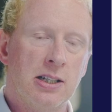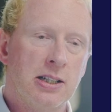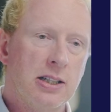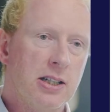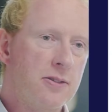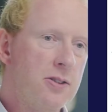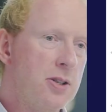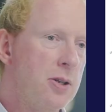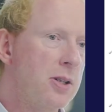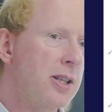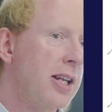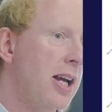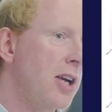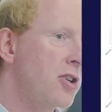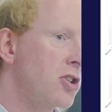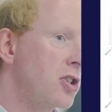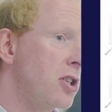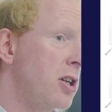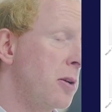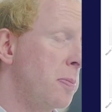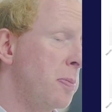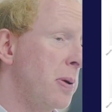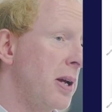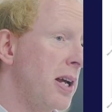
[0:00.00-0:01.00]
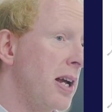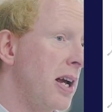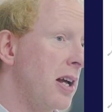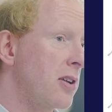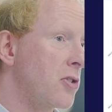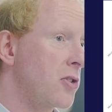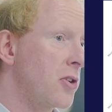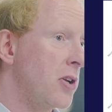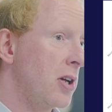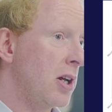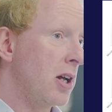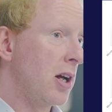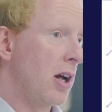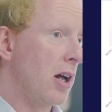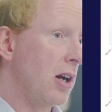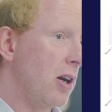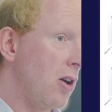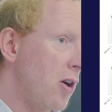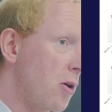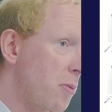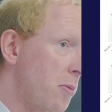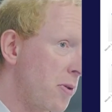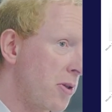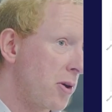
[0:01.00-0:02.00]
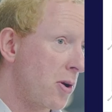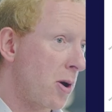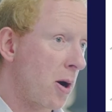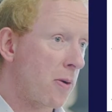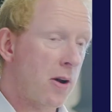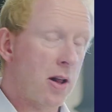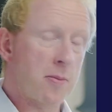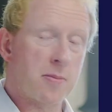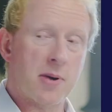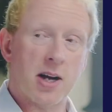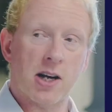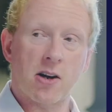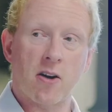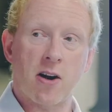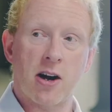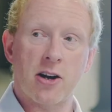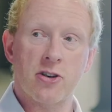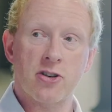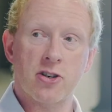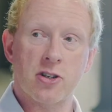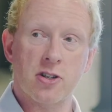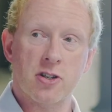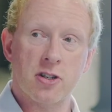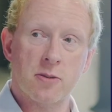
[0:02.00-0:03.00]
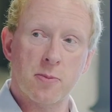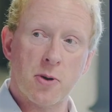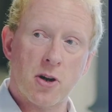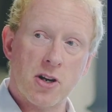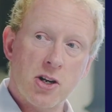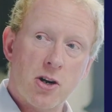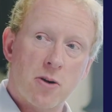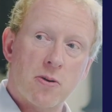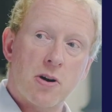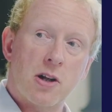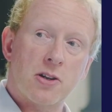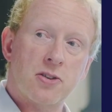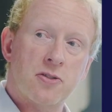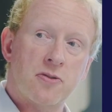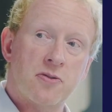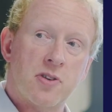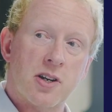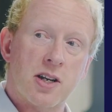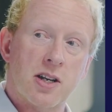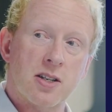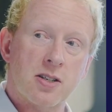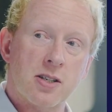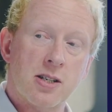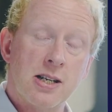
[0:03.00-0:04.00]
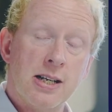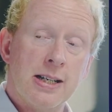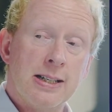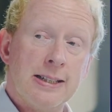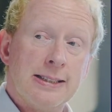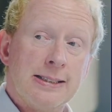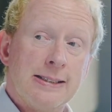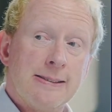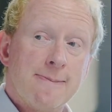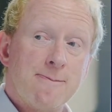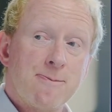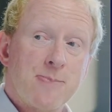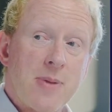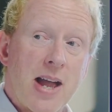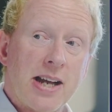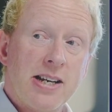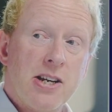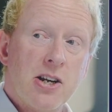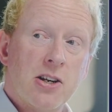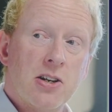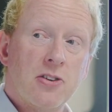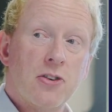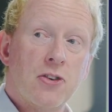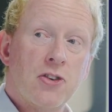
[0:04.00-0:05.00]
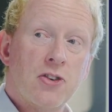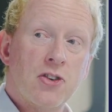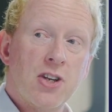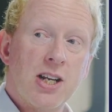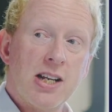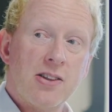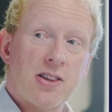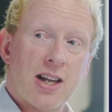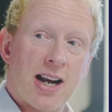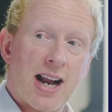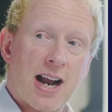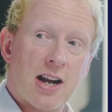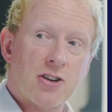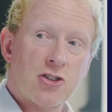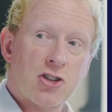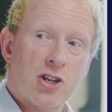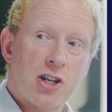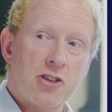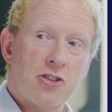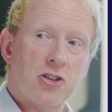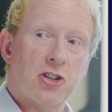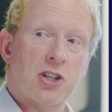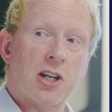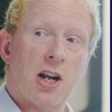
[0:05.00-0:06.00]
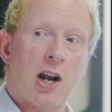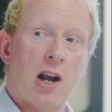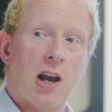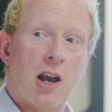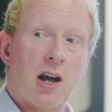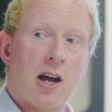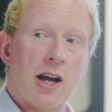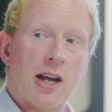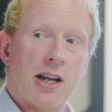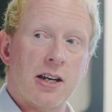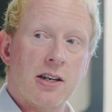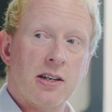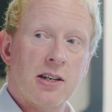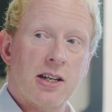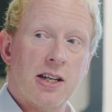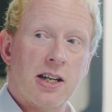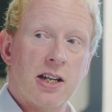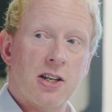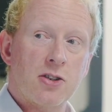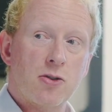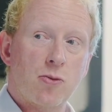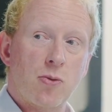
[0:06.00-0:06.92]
of doing the HTTPS along with the URL migration. So we've got URLs first. And you can see that actually the decline is